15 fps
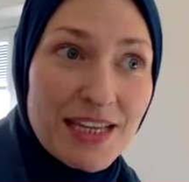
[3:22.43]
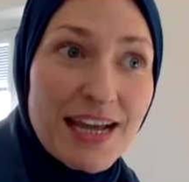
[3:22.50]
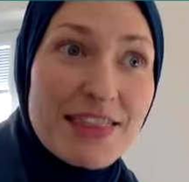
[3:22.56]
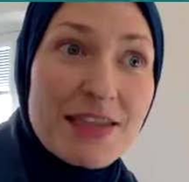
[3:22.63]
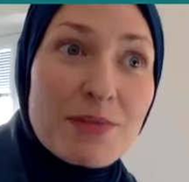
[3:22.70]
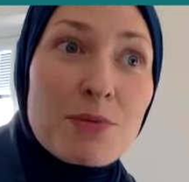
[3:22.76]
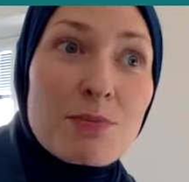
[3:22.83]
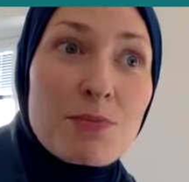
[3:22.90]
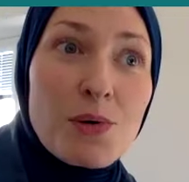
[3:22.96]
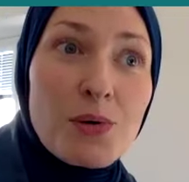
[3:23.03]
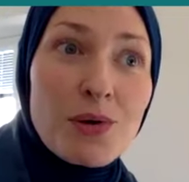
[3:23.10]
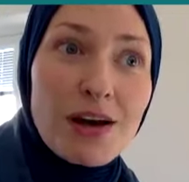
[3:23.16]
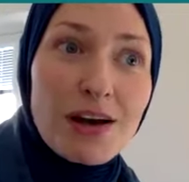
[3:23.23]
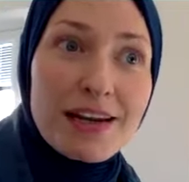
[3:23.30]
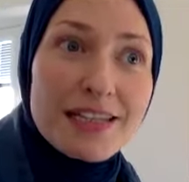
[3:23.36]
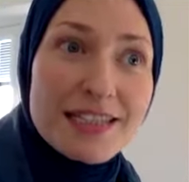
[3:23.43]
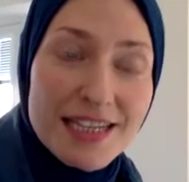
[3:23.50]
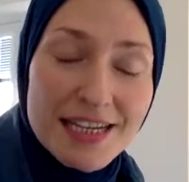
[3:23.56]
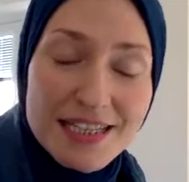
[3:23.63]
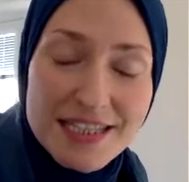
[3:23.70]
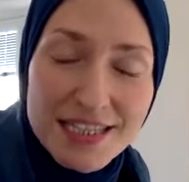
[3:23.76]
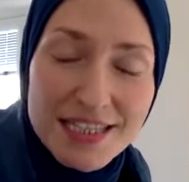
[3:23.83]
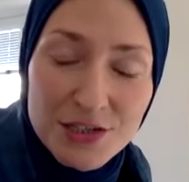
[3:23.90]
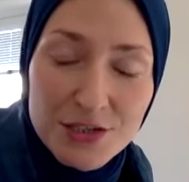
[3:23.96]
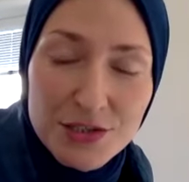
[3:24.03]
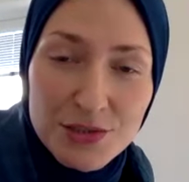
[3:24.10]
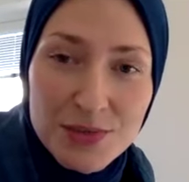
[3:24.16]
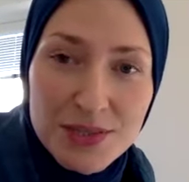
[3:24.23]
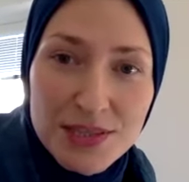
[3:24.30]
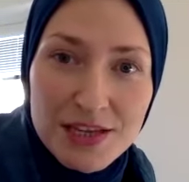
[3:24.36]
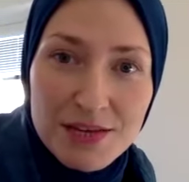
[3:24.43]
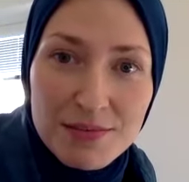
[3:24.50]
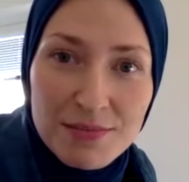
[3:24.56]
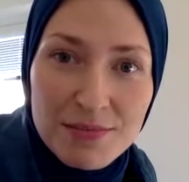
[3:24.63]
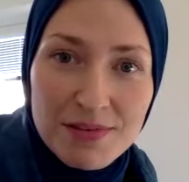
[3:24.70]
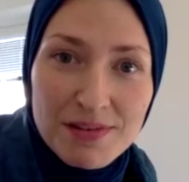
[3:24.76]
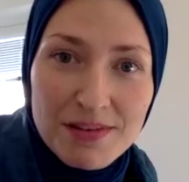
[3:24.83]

and then we're more likely to continue doing them